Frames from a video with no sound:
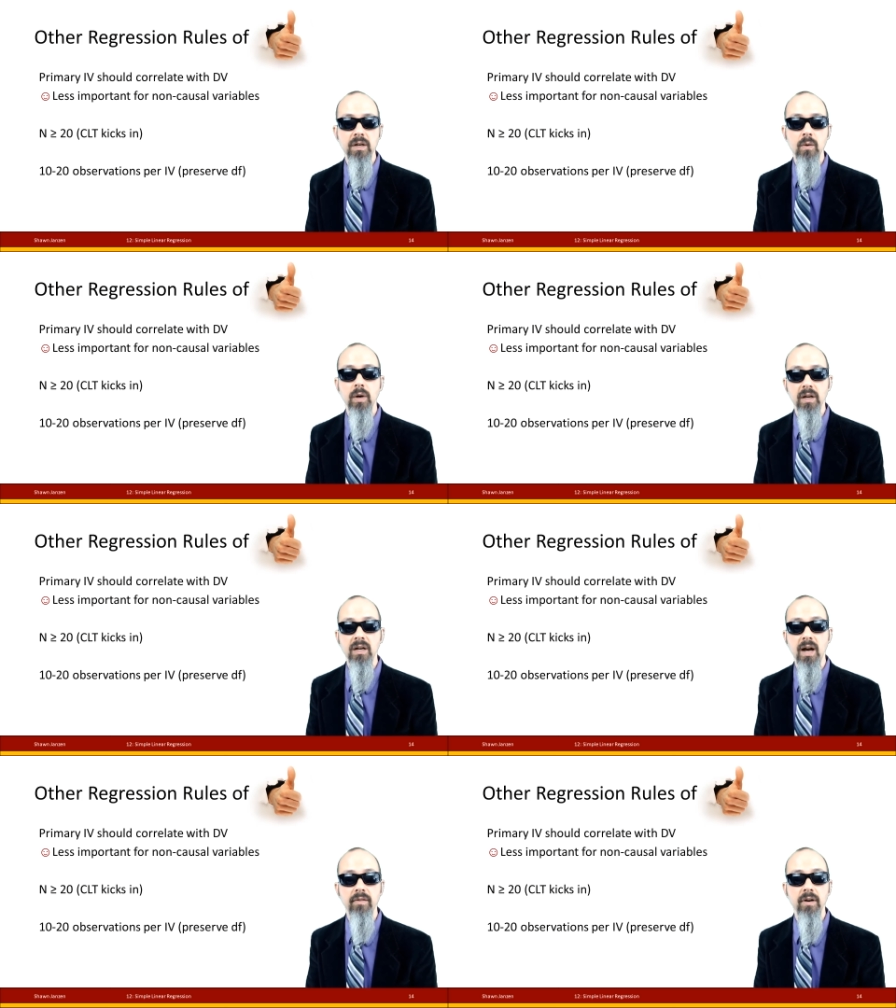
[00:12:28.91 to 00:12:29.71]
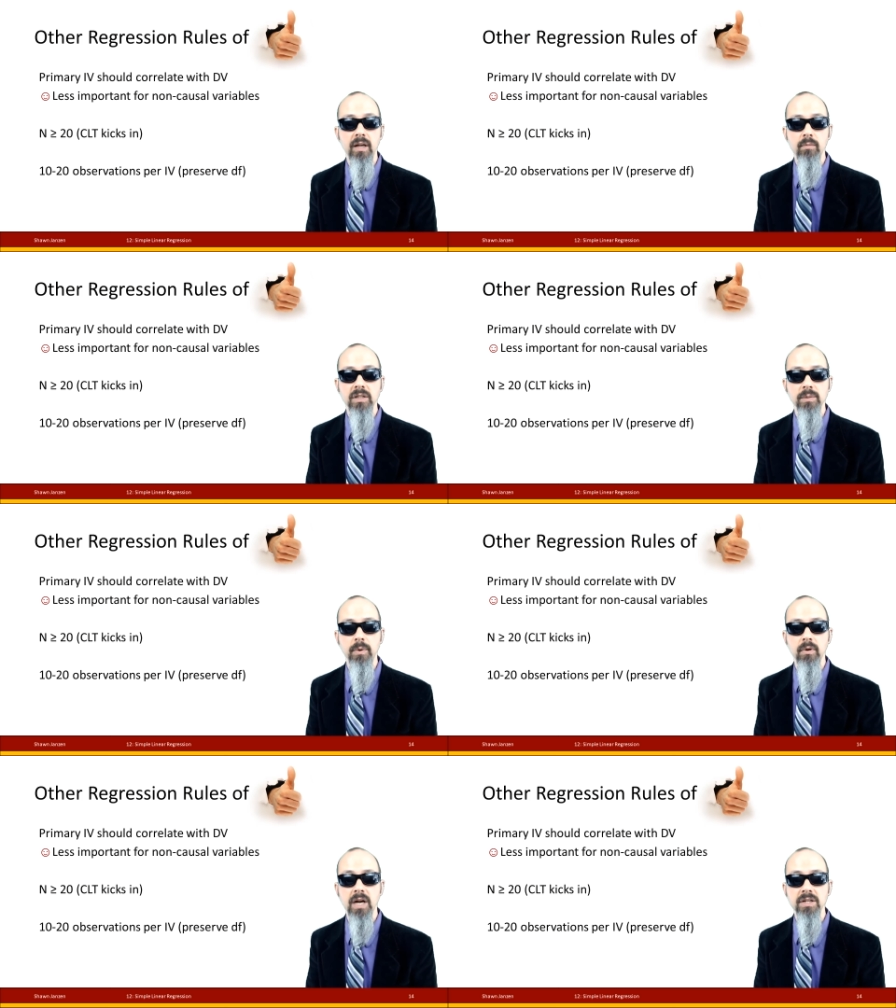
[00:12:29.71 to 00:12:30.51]
we're going to cover in multiple
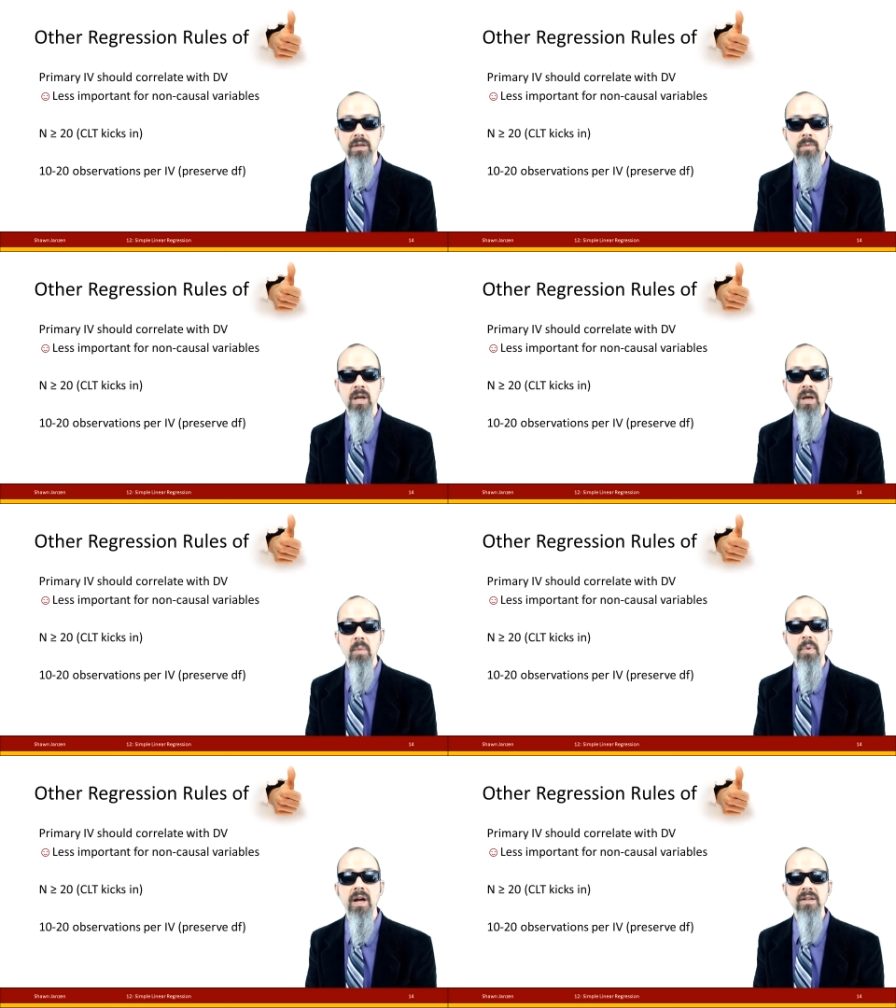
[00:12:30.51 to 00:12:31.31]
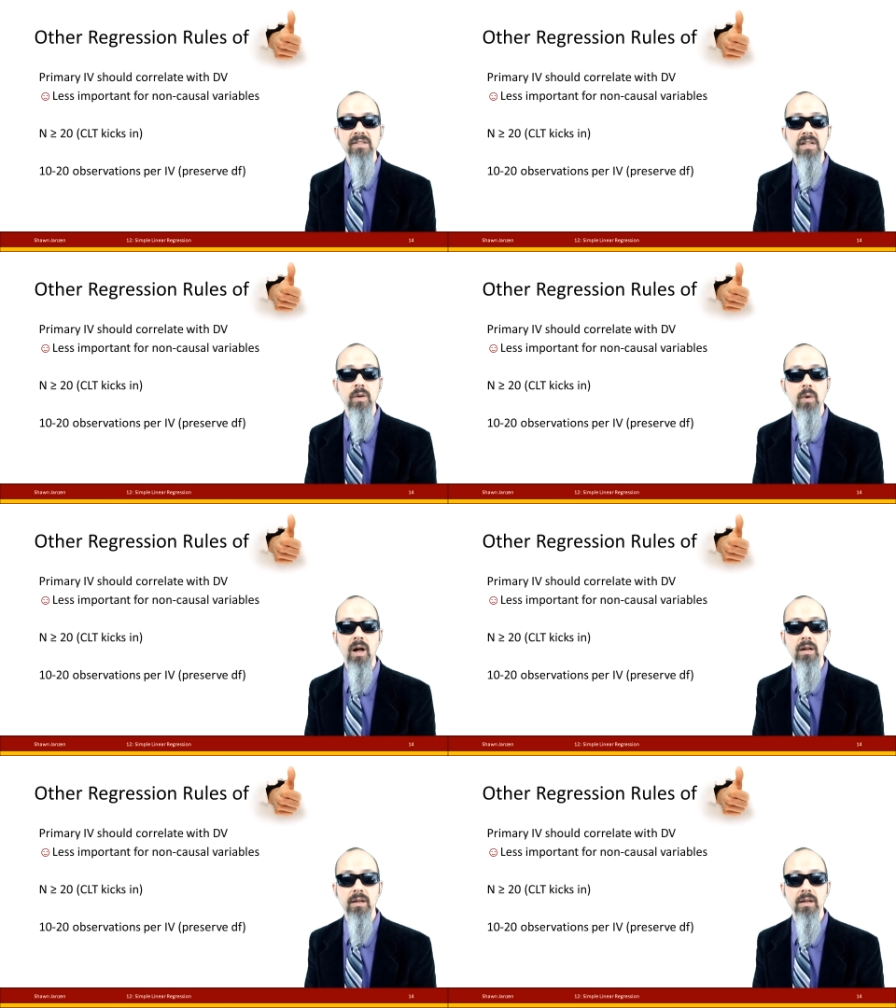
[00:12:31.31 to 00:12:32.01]
regression. But I'll see you all